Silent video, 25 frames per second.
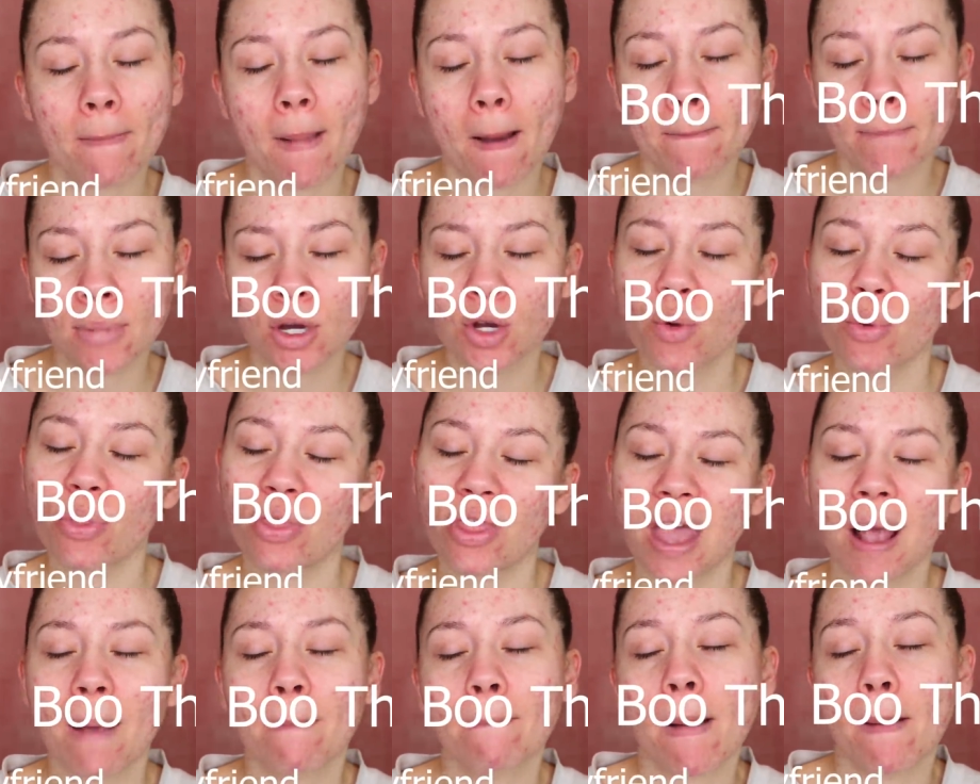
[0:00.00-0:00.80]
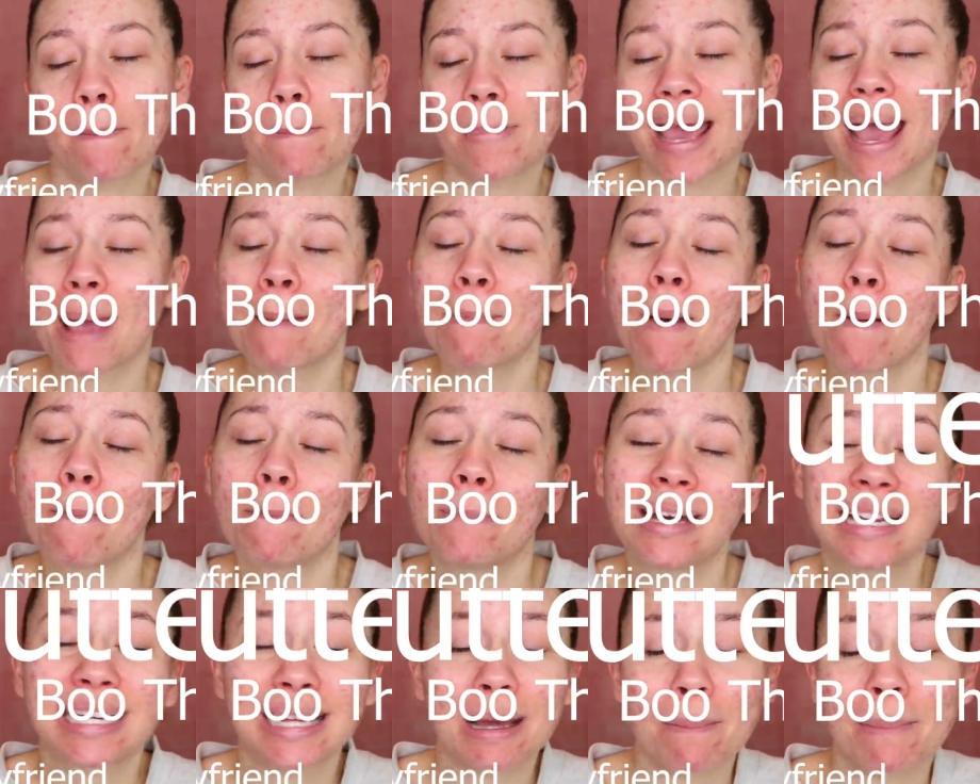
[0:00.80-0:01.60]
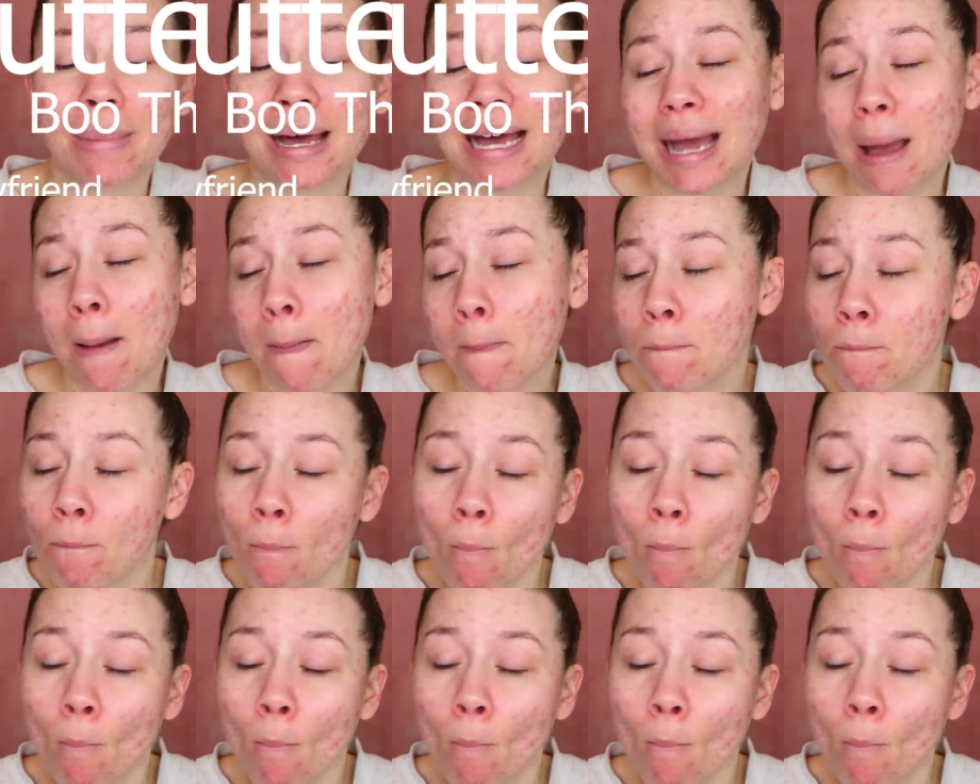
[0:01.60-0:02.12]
my boo thing, my babe, my butter, my